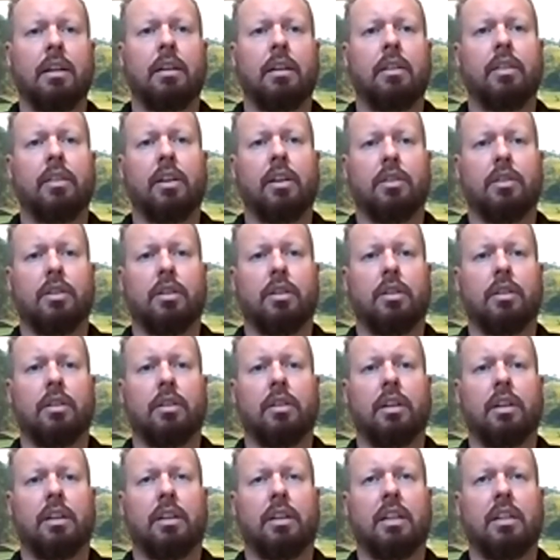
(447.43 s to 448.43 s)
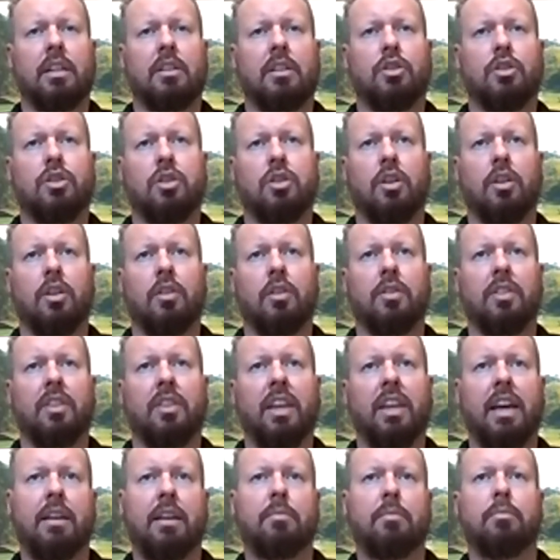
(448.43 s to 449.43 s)
there's a concern
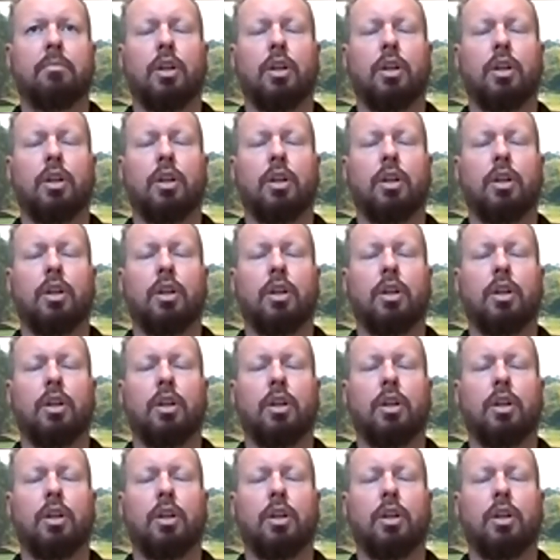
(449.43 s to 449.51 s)
that